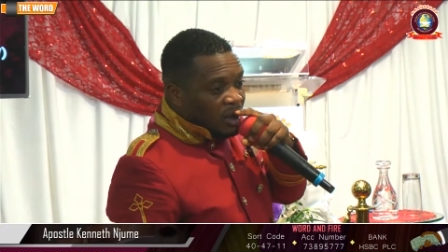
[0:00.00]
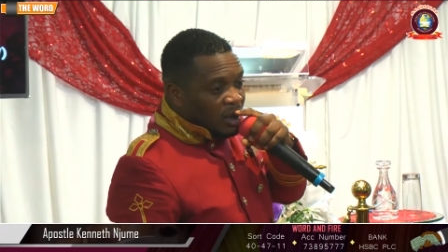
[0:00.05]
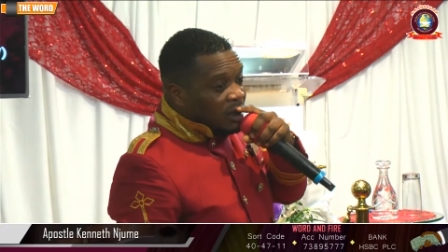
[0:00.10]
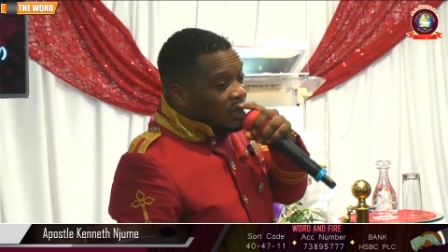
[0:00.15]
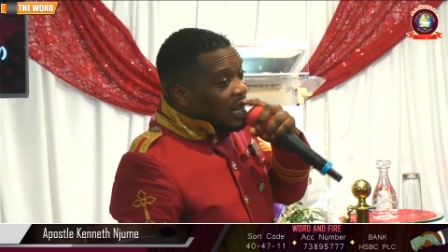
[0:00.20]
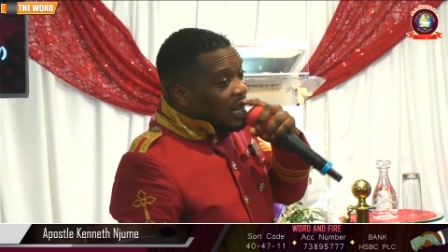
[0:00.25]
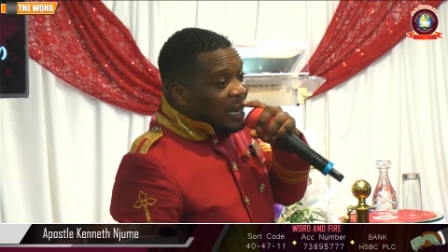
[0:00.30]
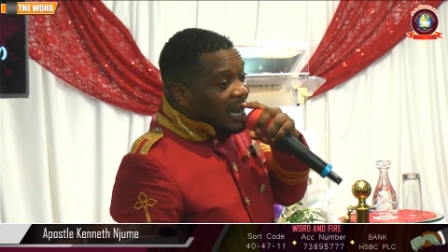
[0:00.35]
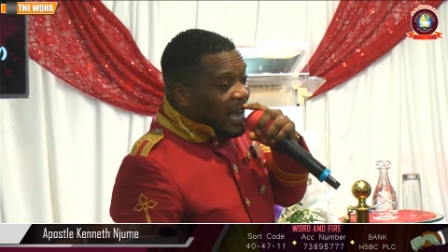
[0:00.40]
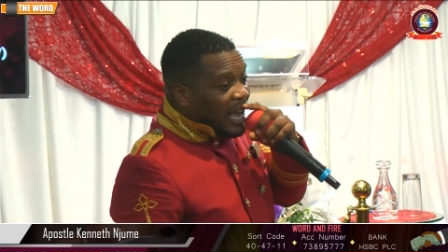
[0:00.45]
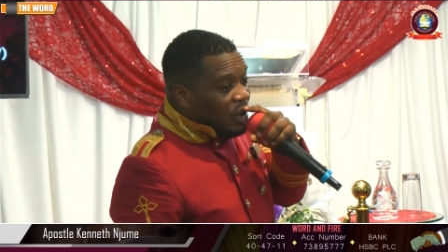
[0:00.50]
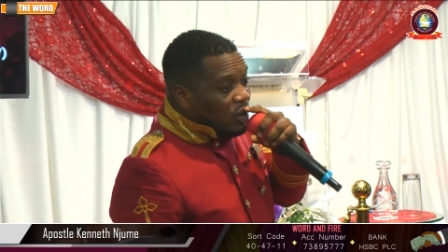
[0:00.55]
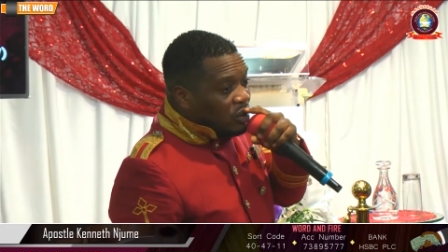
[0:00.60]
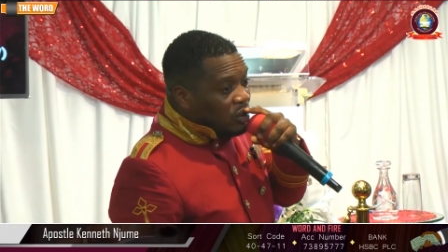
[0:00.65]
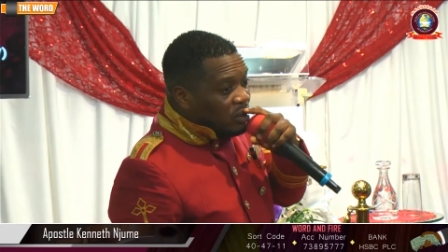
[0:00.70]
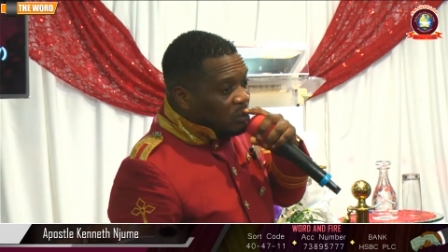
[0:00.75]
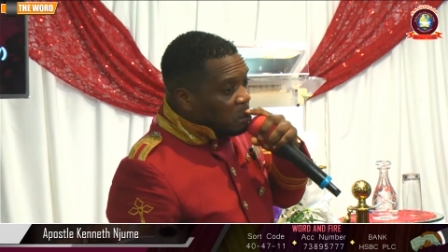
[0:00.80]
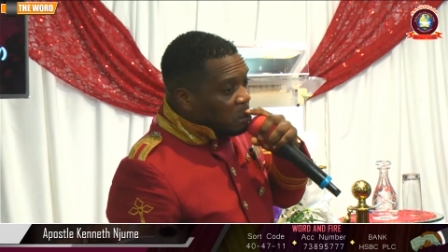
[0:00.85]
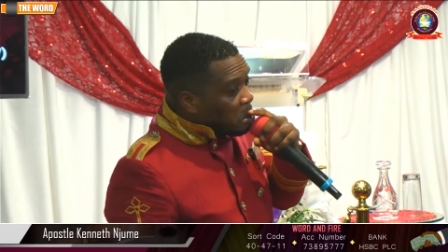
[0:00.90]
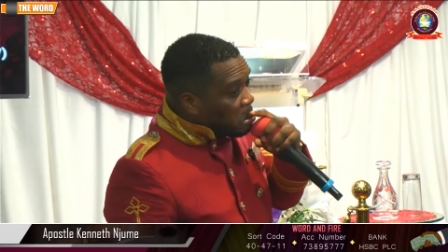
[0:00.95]
The lion,
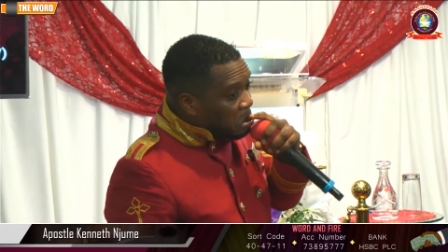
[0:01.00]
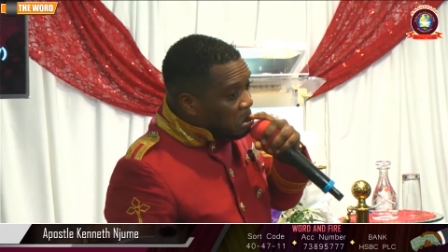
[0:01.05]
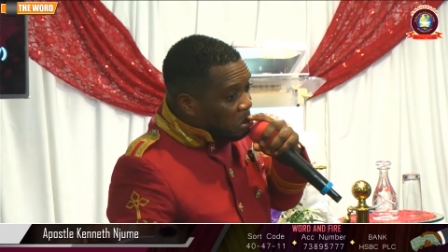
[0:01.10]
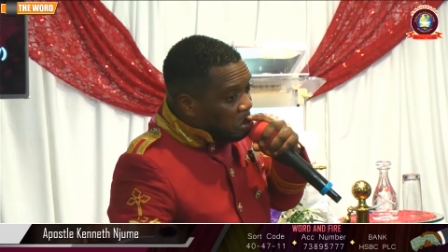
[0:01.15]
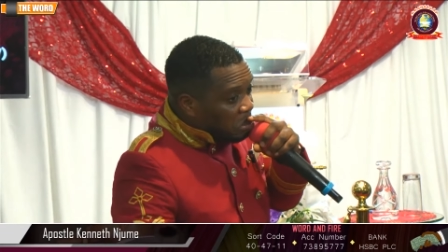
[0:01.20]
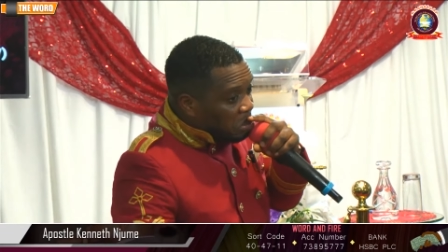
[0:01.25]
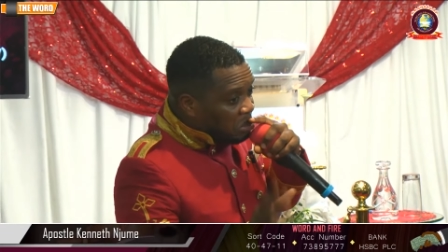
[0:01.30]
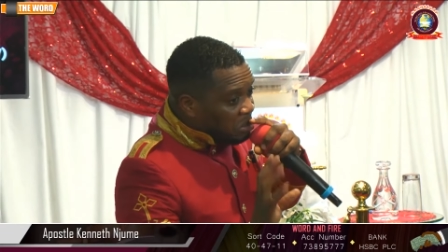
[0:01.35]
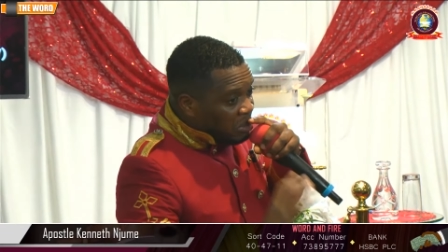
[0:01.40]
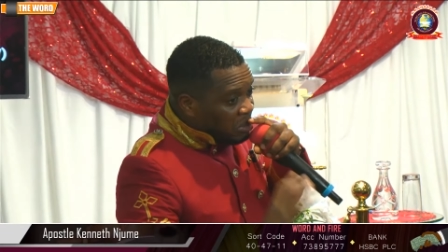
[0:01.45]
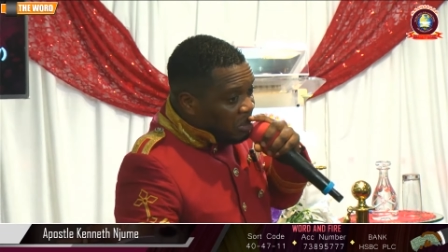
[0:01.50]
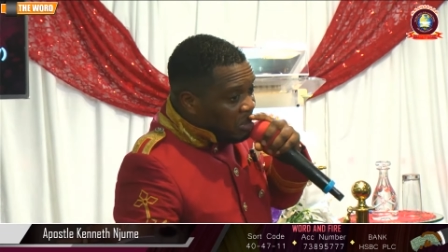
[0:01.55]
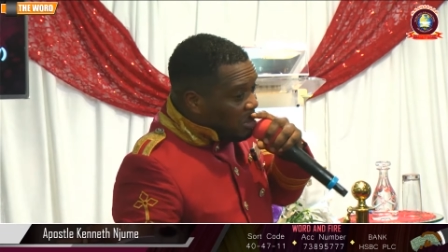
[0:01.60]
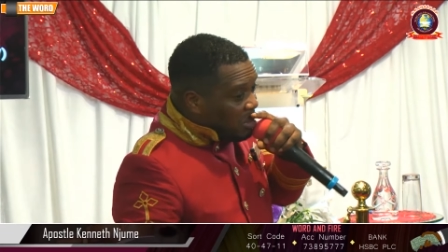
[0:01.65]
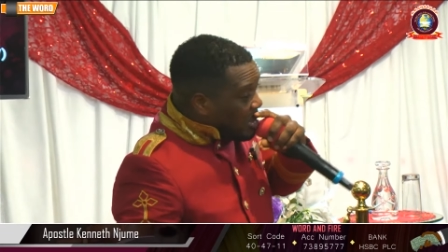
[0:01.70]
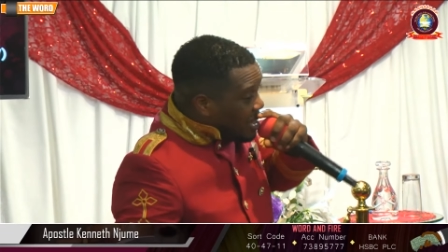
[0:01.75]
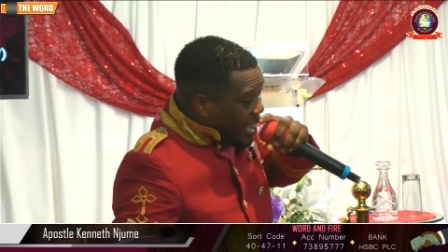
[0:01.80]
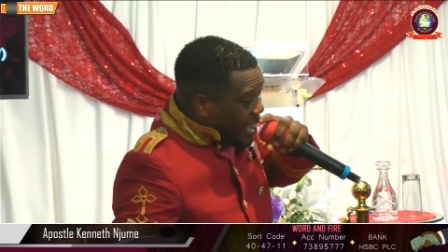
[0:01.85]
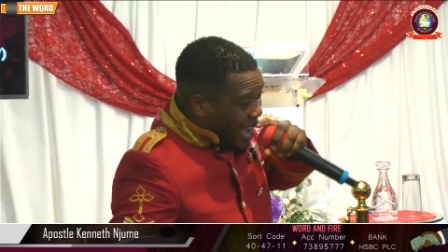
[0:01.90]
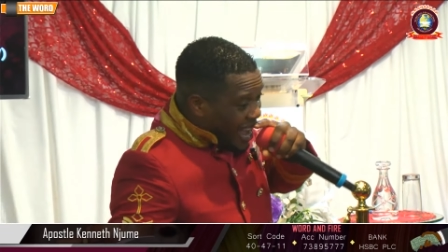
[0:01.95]

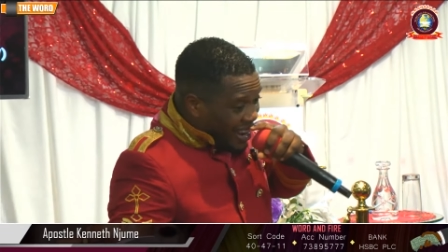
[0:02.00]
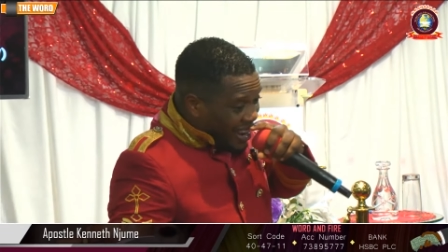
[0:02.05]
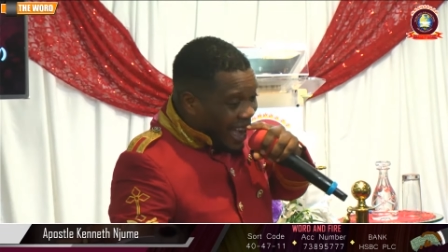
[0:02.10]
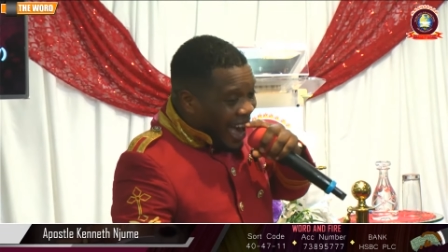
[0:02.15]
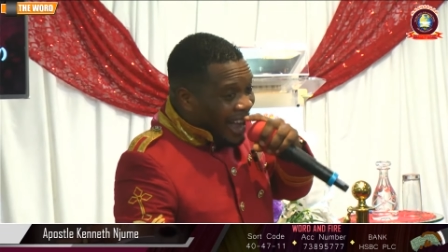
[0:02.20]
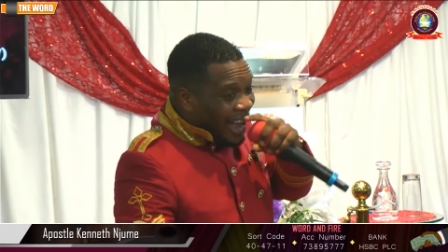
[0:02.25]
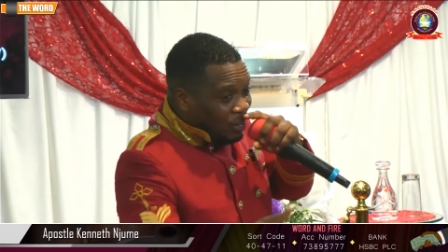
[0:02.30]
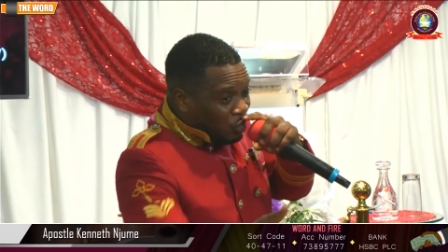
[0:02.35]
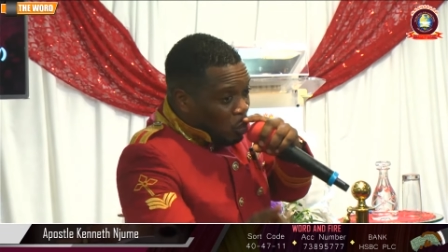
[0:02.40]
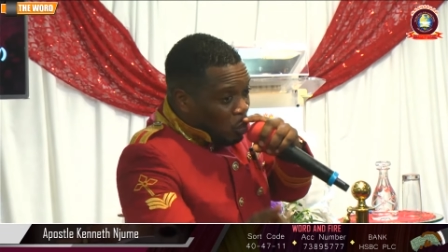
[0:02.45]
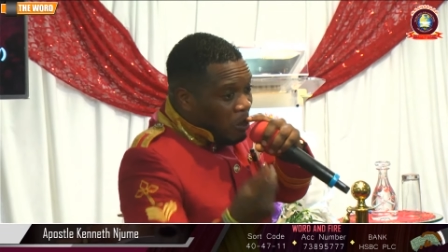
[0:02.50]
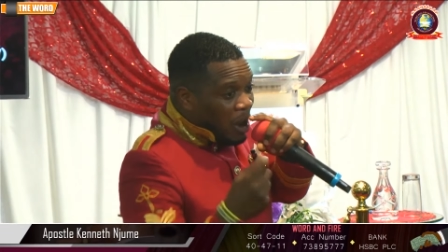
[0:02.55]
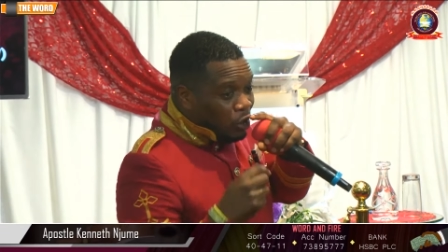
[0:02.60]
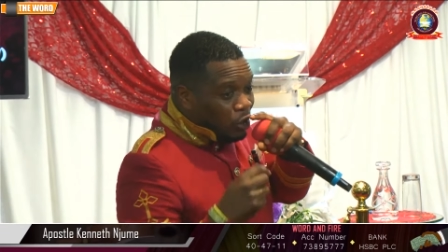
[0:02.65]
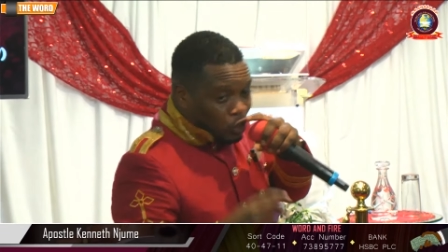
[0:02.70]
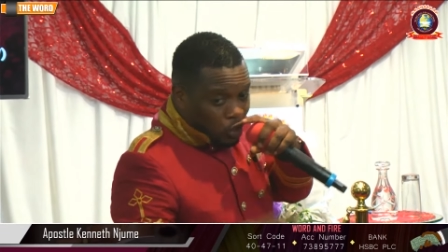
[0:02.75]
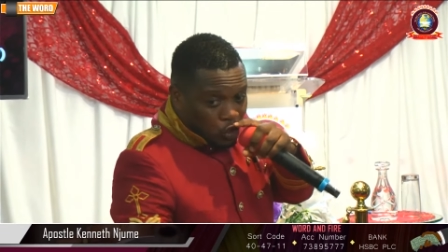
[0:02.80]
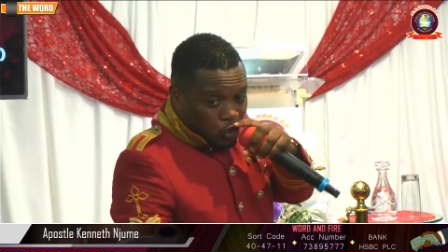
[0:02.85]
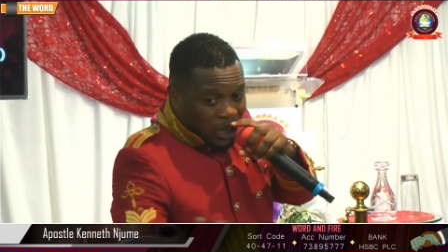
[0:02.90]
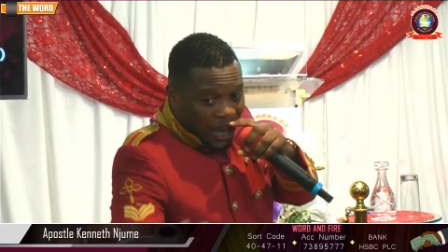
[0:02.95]
and hand to mouth,
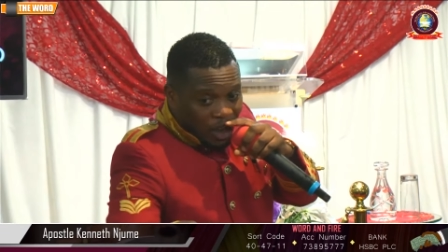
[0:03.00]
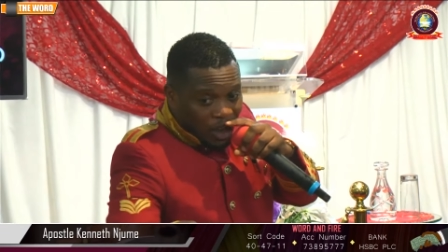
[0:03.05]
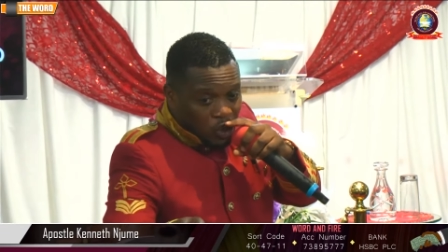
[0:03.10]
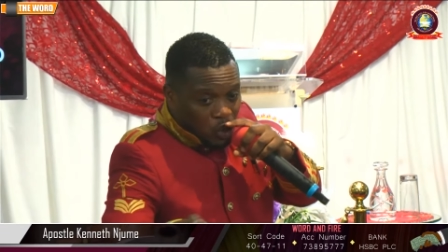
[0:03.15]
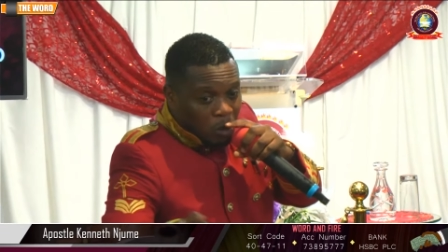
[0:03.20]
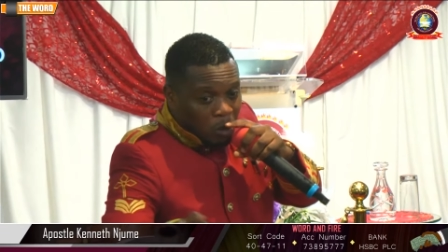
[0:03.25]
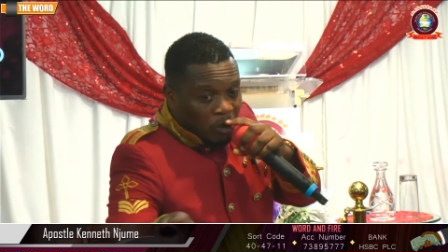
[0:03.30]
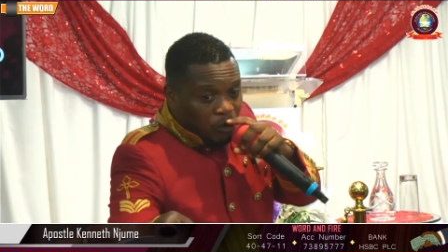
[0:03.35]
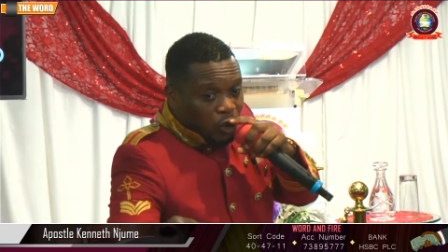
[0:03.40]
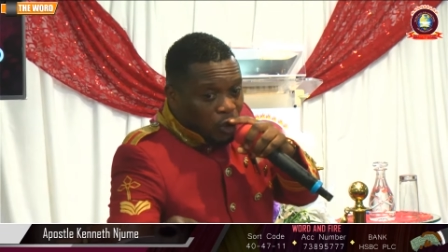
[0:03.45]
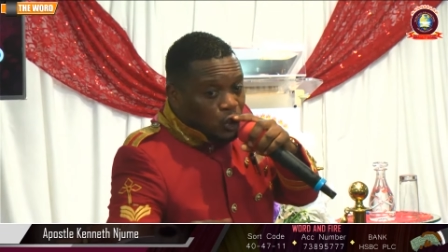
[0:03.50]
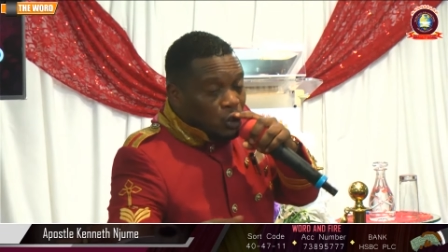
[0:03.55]
just like some of us.